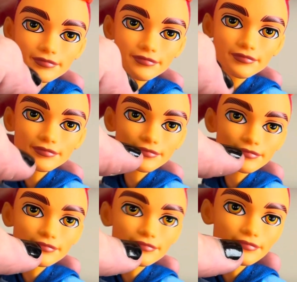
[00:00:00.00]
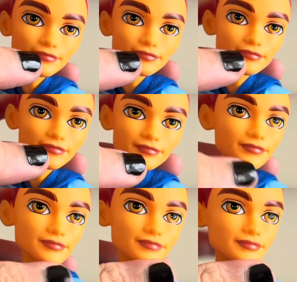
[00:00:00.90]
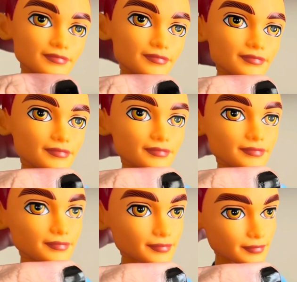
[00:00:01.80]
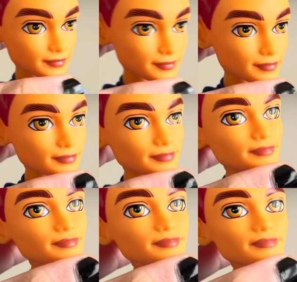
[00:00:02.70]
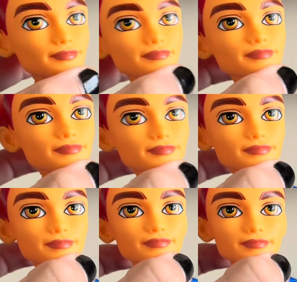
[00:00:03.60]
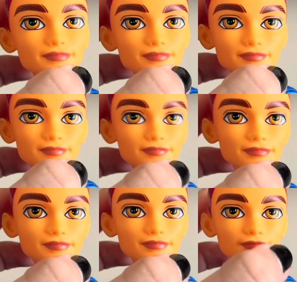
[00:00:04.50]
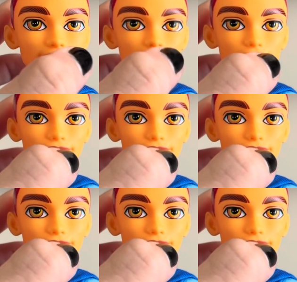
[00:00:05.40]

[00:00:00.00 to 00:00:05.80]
shines. He's like a dark brown, or not a dark brown, but like a medium tone brown